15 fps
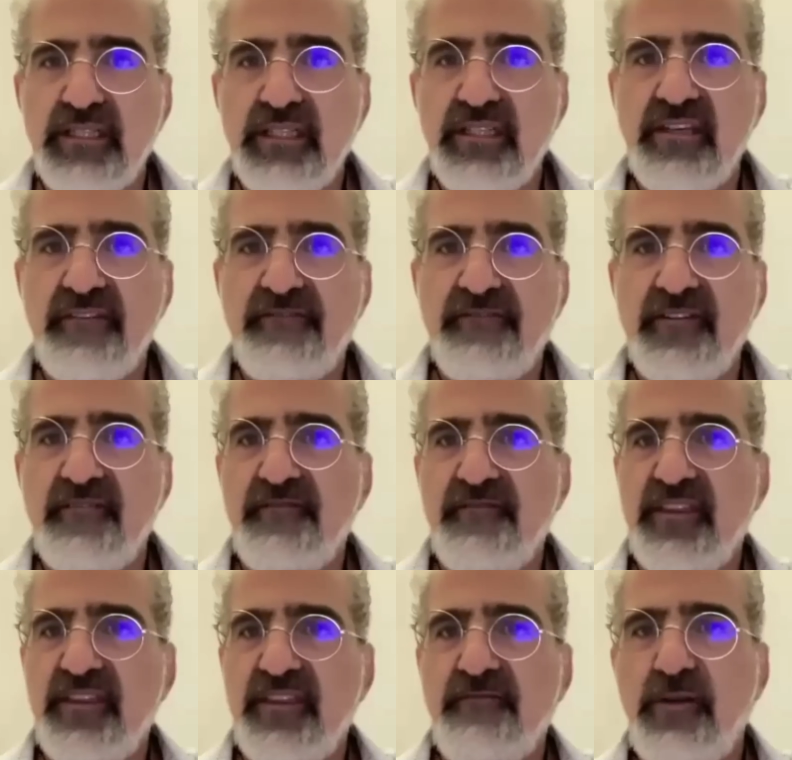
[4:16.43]
different
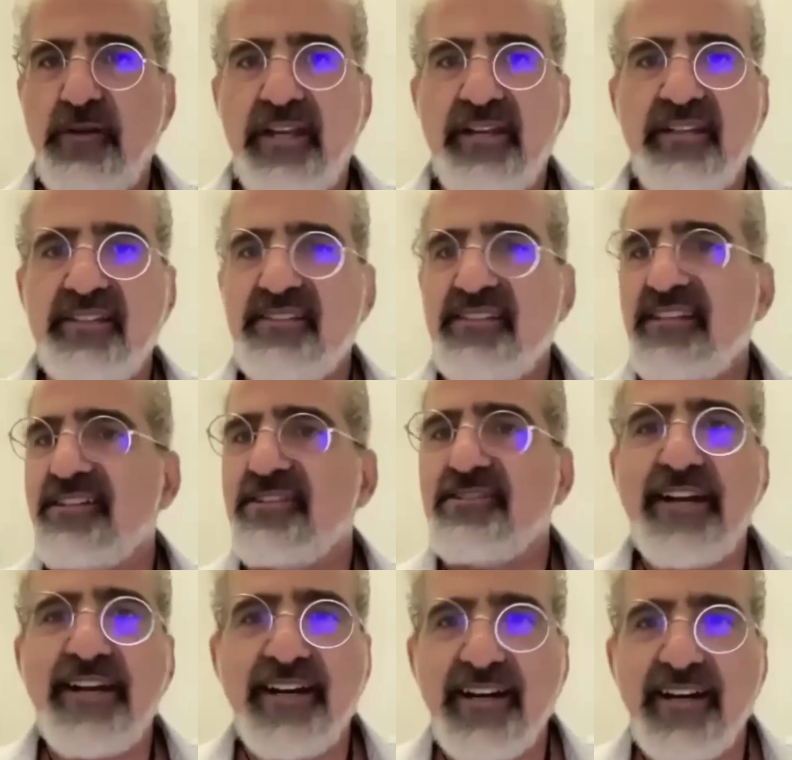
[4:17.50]
than when
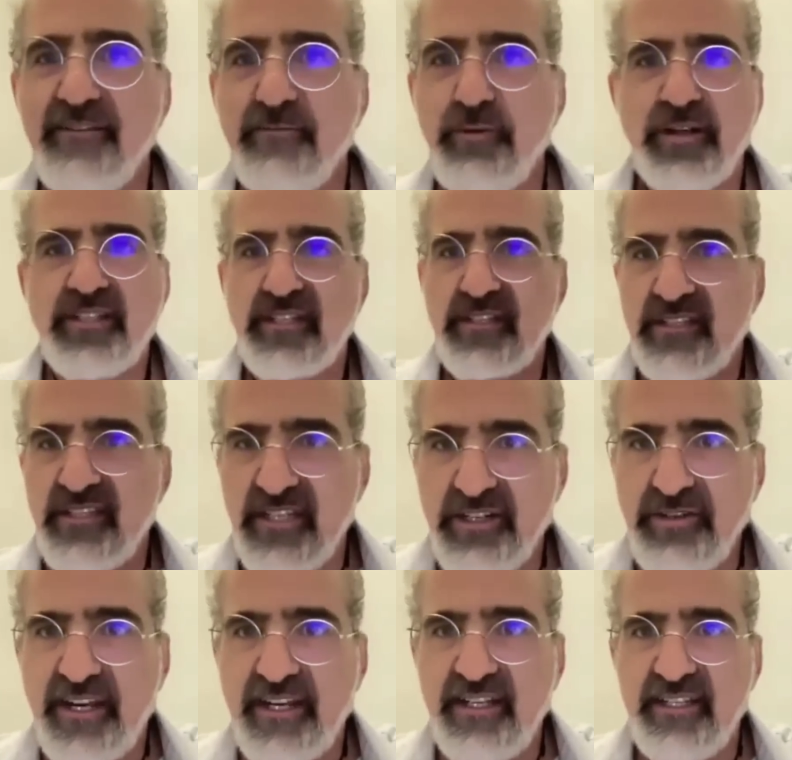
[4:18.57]
where
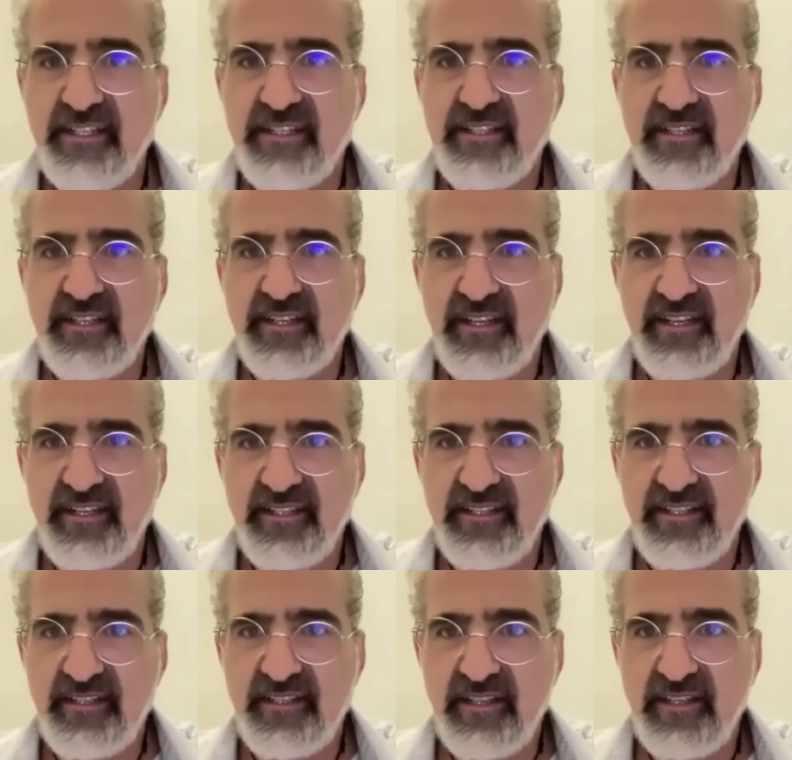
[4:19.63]
Sinatrea
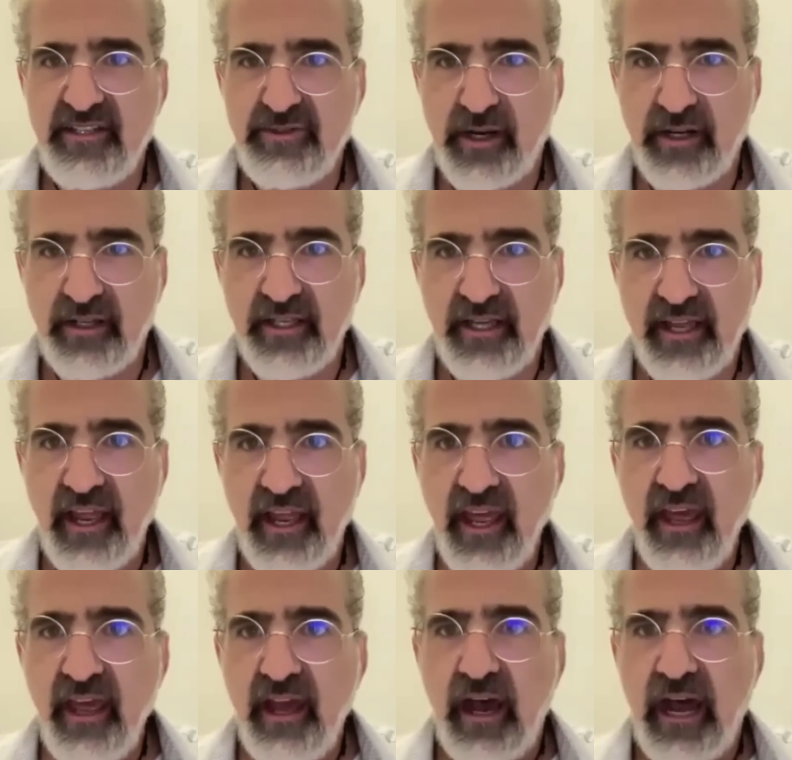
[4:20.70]
is struggling,
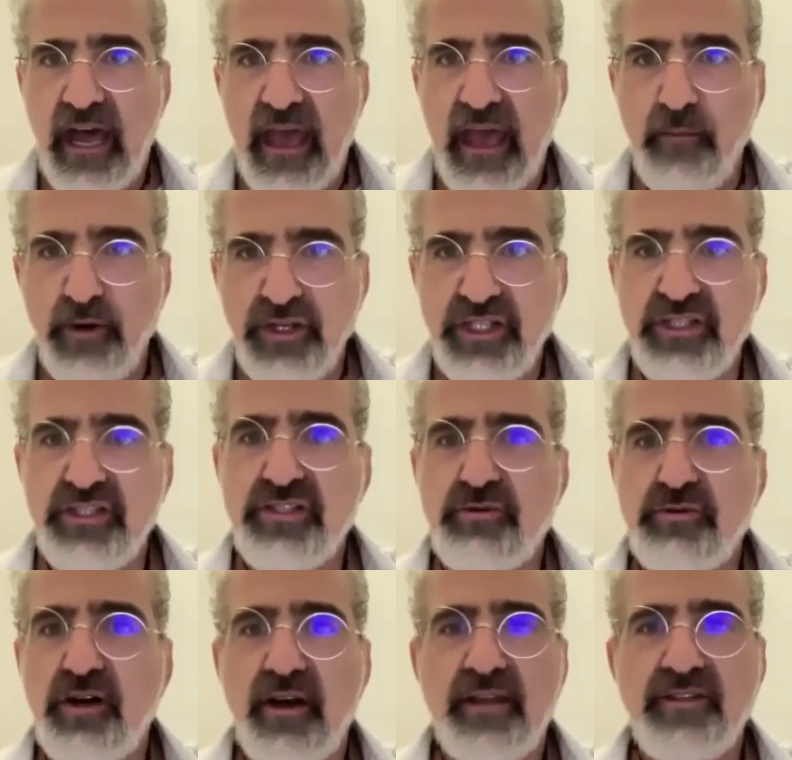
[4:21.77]
and where she's
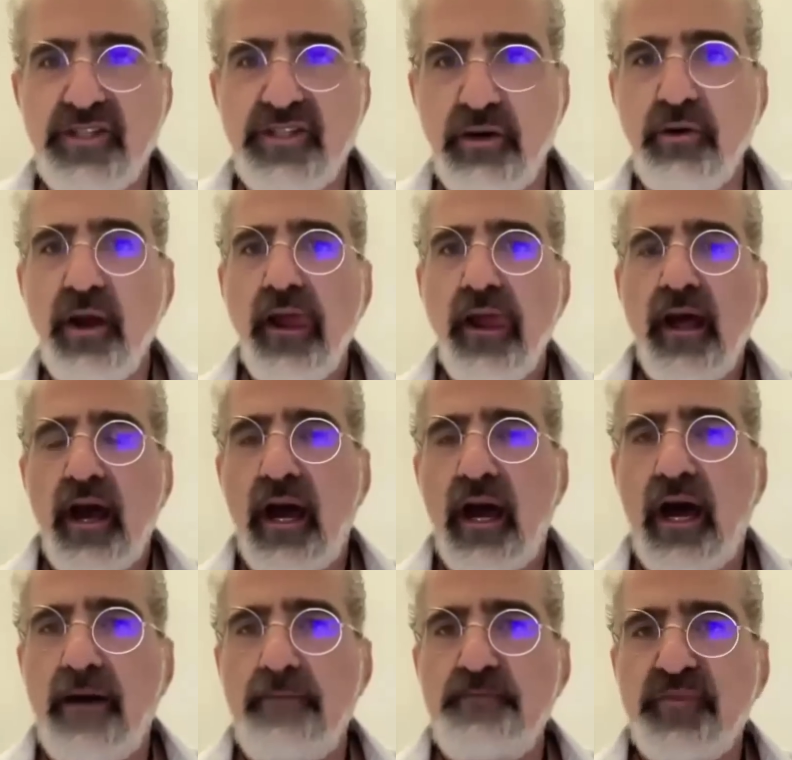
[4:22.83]
strong. And so
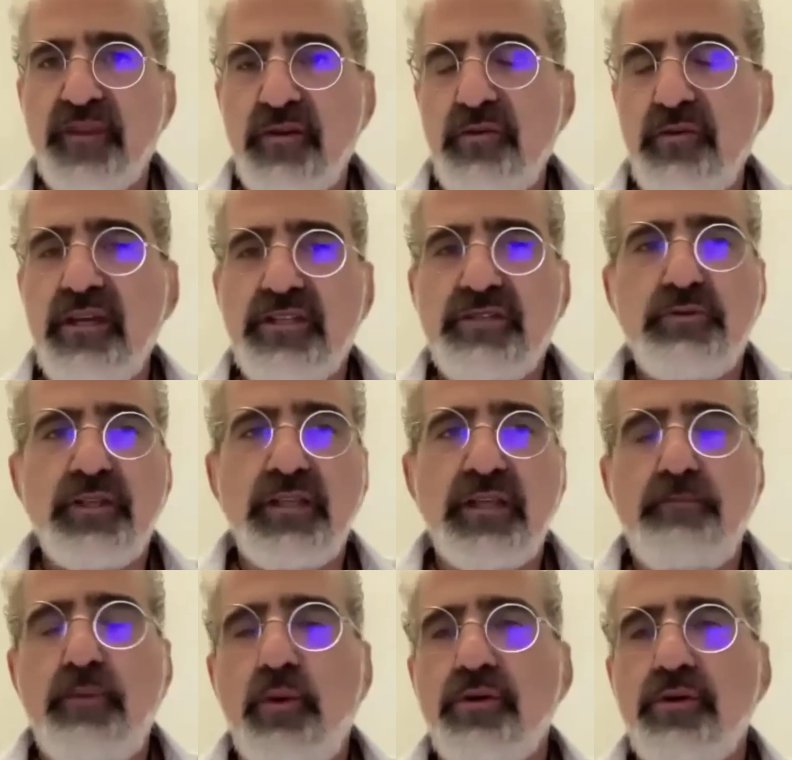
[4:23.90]
it's really
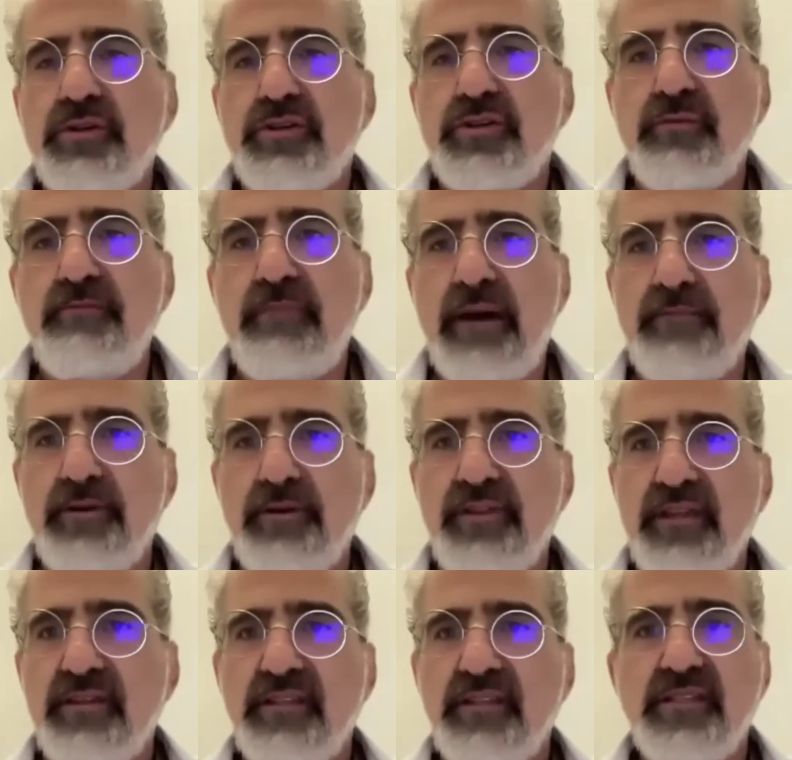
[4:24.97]
important to remember
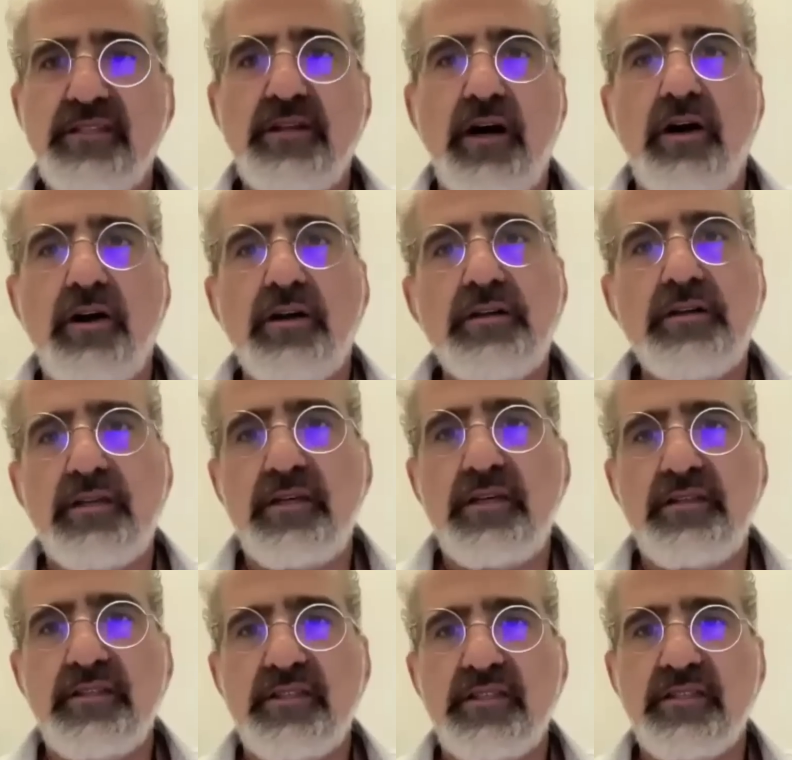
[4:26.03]
that this is art,
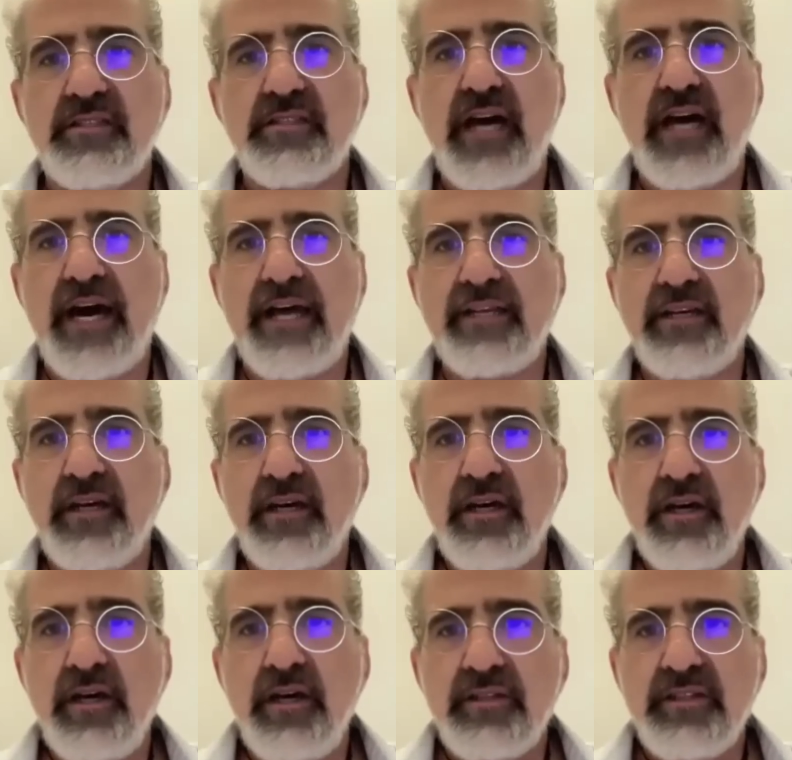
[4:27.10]
and this is not
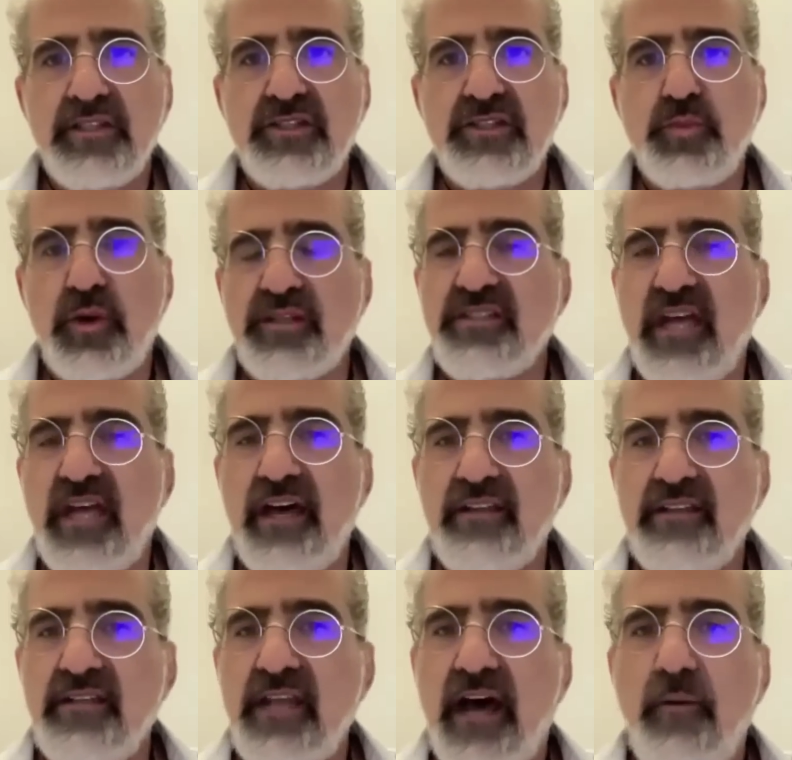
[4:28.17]
one
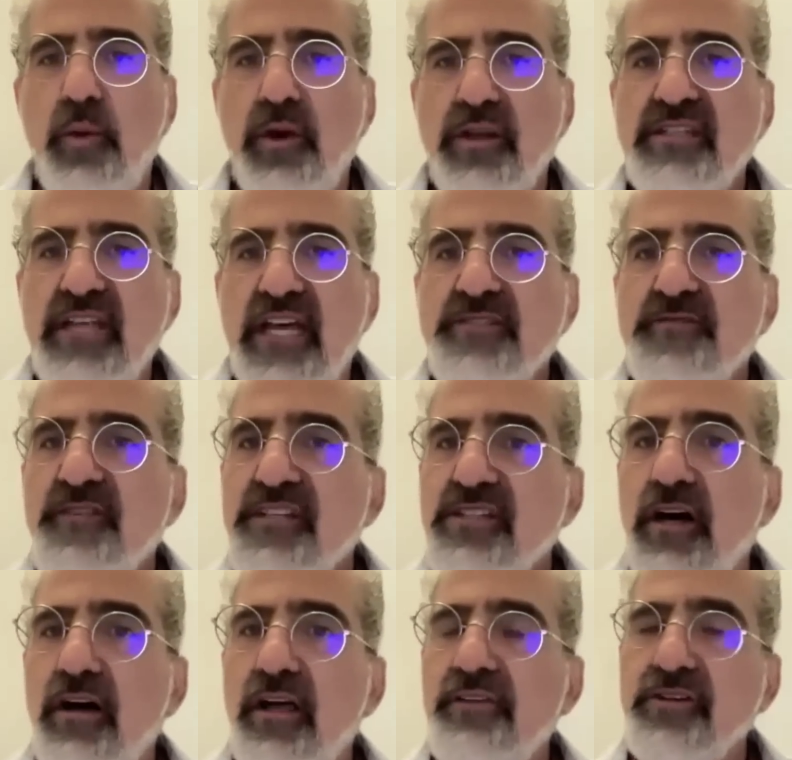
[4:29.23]
size fits
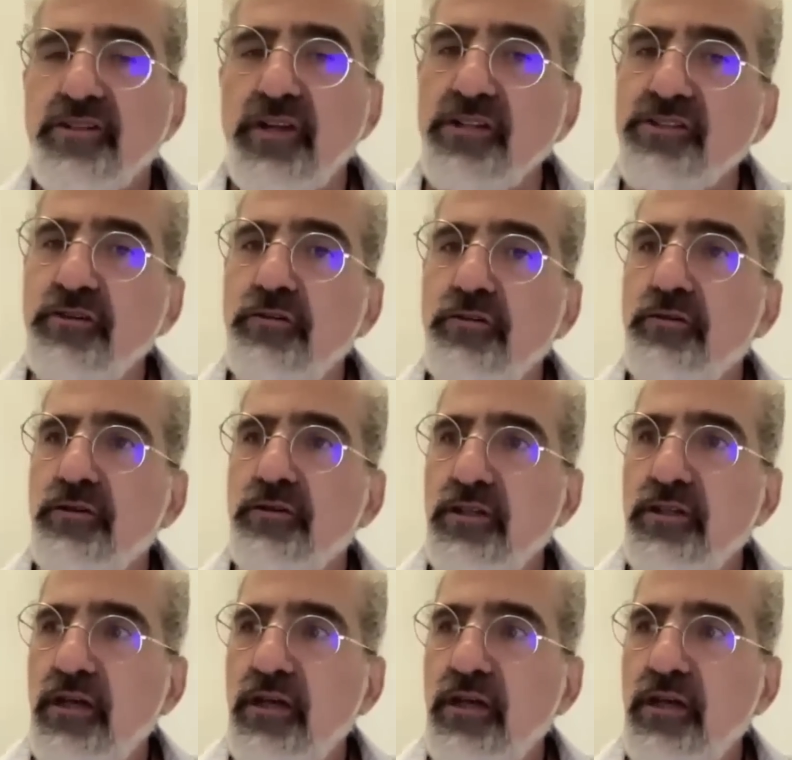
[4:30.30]
all. And there's also